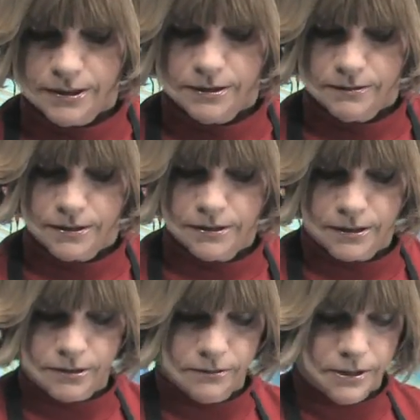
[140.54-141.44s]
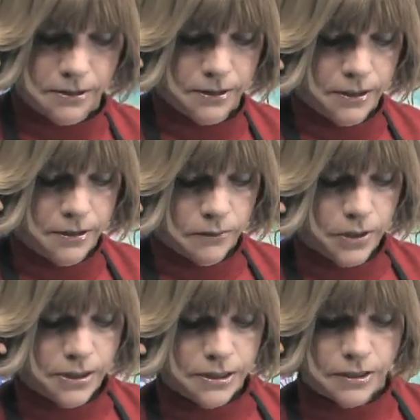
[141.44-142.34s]
I didn't do anything to it.
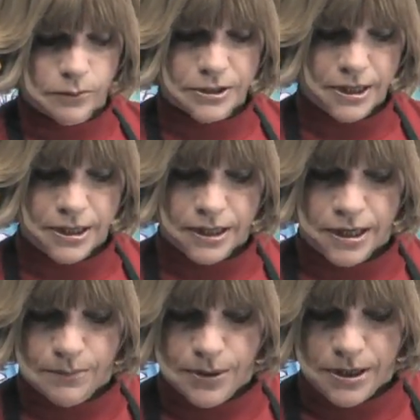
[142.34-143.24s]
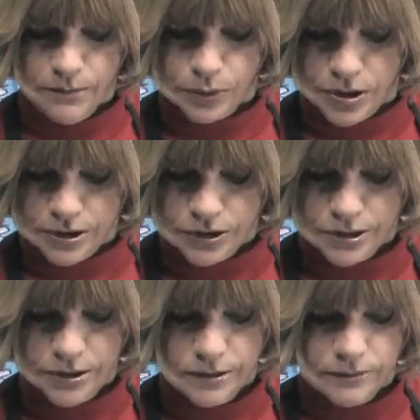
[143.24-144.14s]
What I did was take a
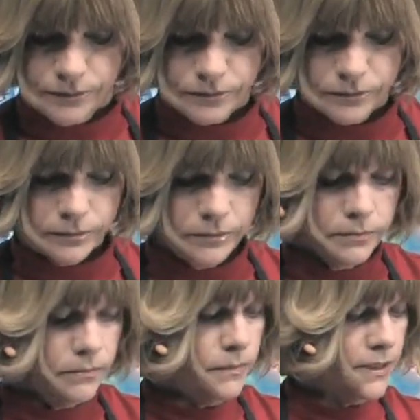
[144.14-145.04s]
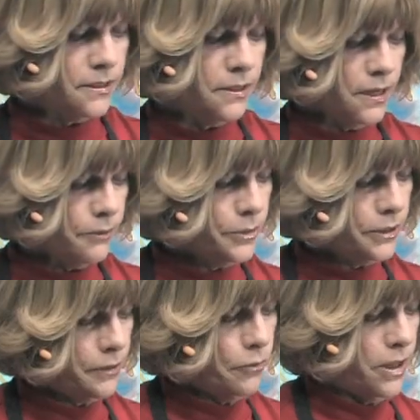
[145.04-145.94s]
paintbrush that's not a
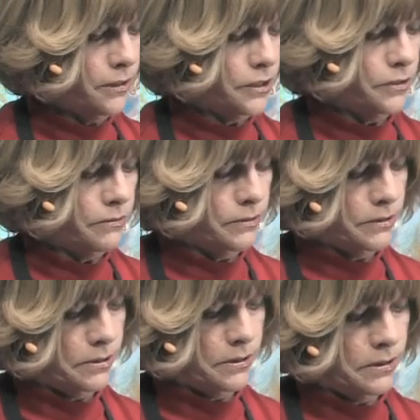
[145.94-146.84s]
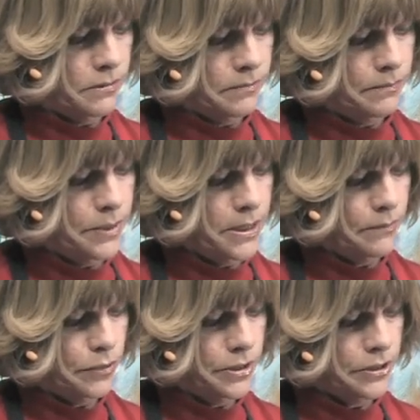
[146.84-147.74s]
really well-used um,
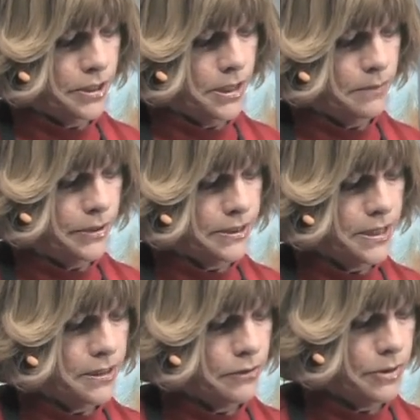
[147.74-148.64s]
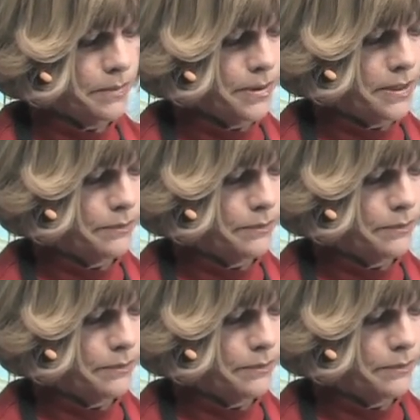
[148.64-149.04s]
paintbrush yet, but it's not a great